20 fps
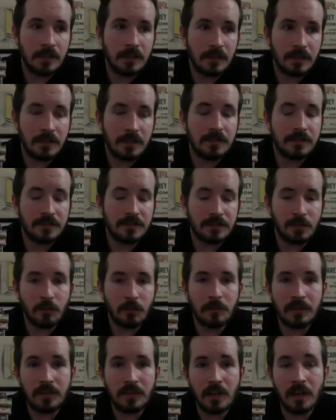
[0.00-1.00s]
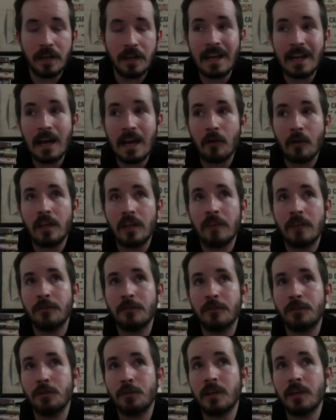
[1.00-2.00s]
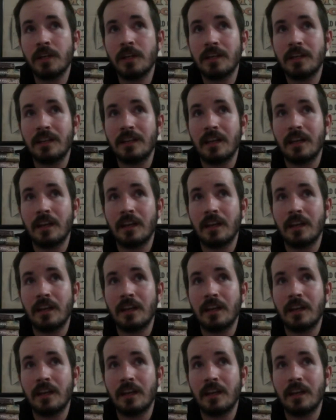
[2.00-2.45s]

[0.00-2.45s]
can still be done. Now, if you're doing